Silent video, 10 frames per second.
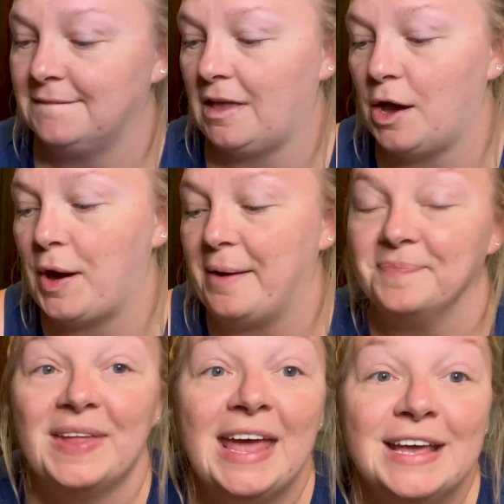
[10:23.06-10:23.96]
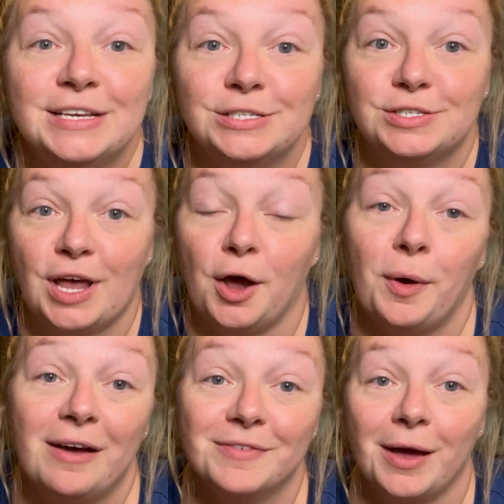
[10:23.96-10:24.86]
Okay, so
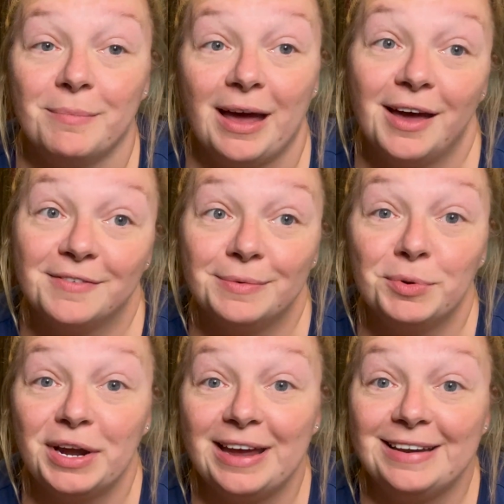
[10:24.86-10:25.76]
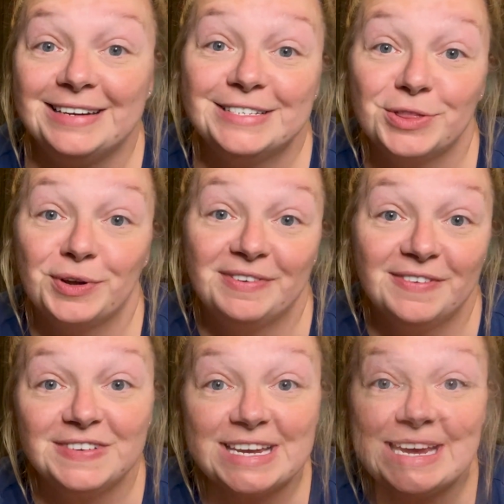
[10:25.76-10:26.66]
I've got my oven preheated to
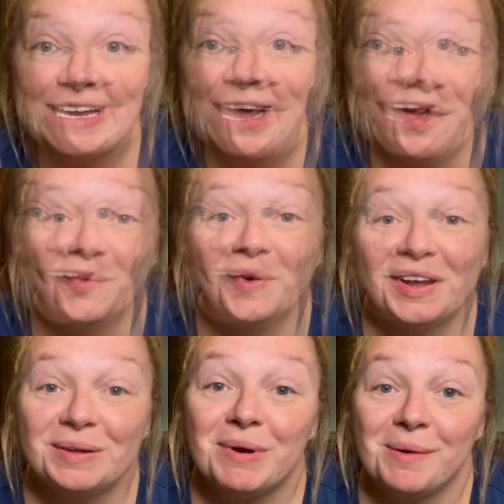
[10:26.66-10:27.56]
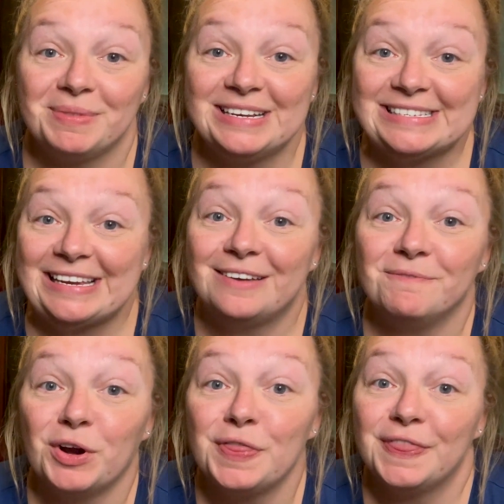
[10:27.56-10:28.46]
350. We're gonna pop these in
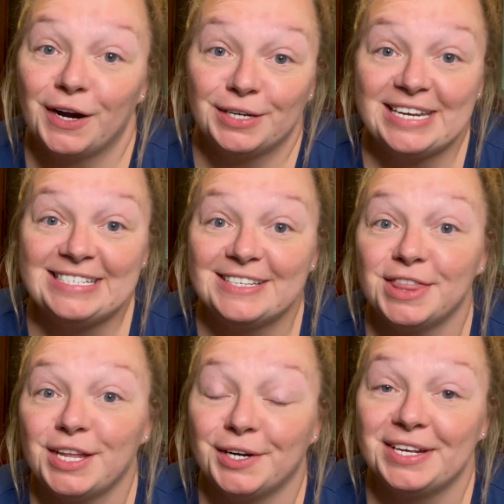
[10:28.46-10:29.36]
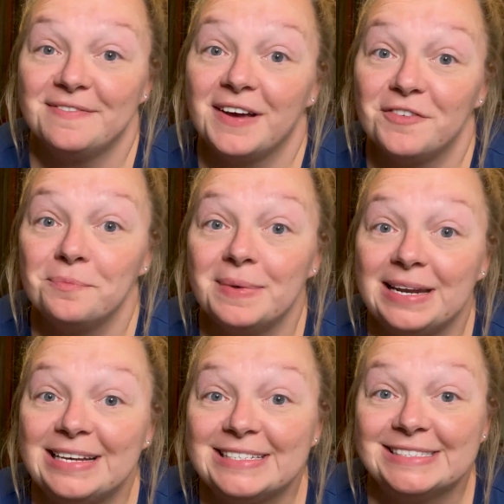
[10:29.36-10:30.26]
for 30 to 35
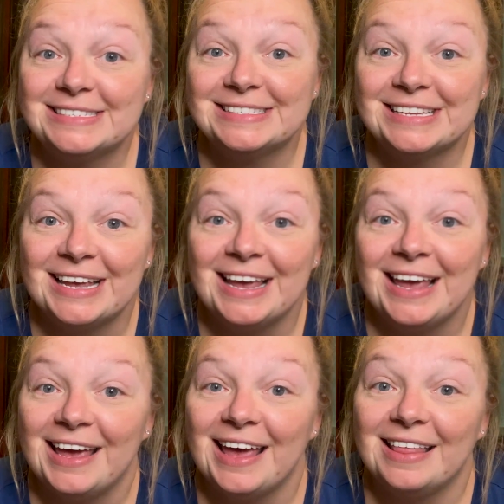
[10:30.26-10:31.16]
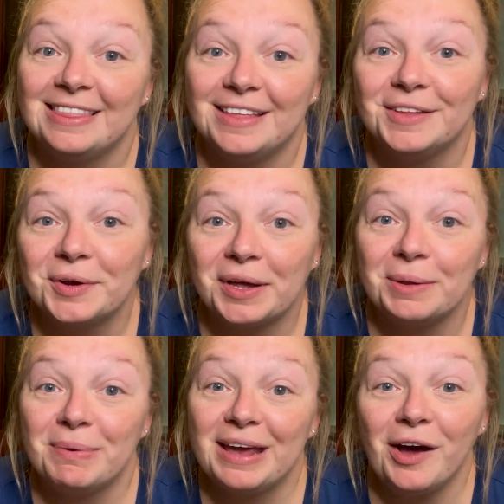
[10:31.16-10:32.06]
minutes, and then they're gonna
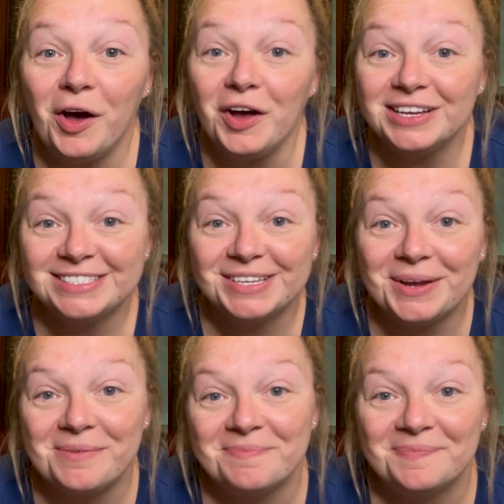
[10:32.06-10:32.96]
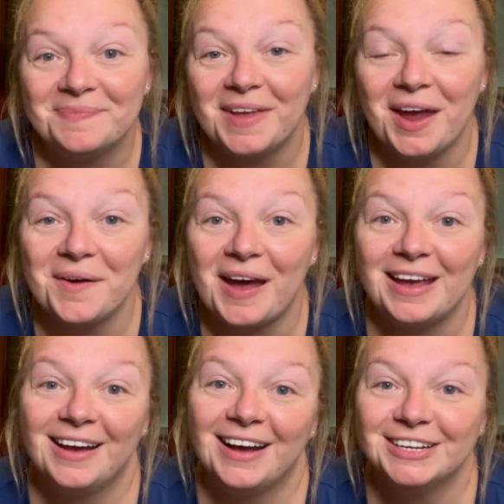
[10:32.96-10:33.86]
be awesome. Okay,
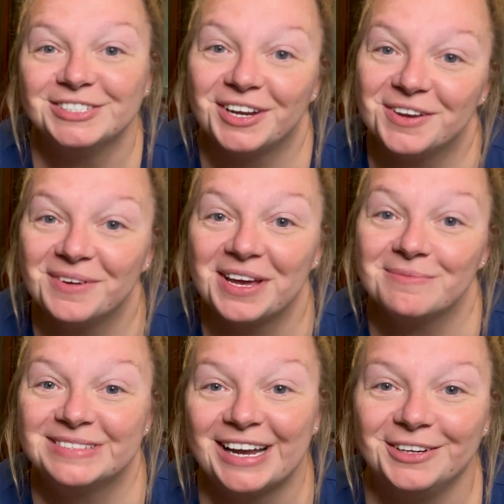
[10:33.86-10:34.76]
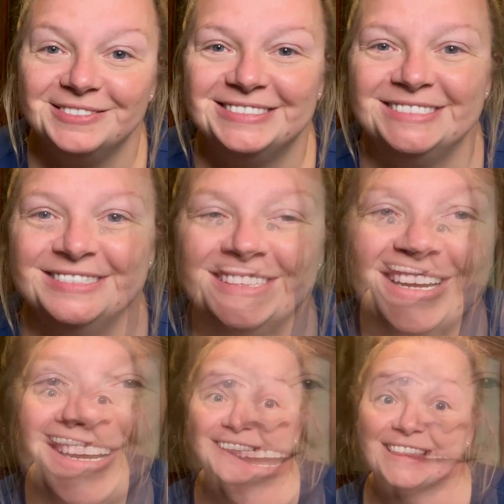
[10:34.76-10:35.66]
I'll show you what comes out.
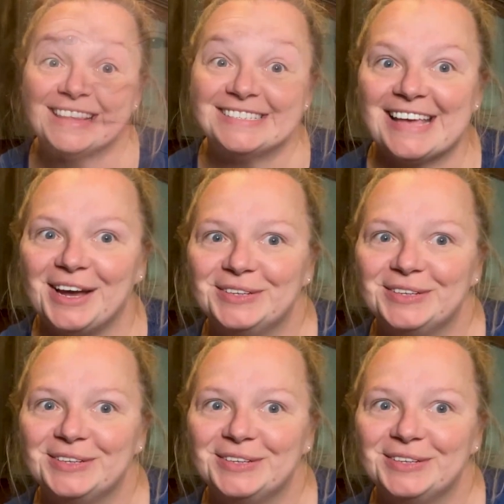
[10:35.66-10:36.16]
Let's get this out.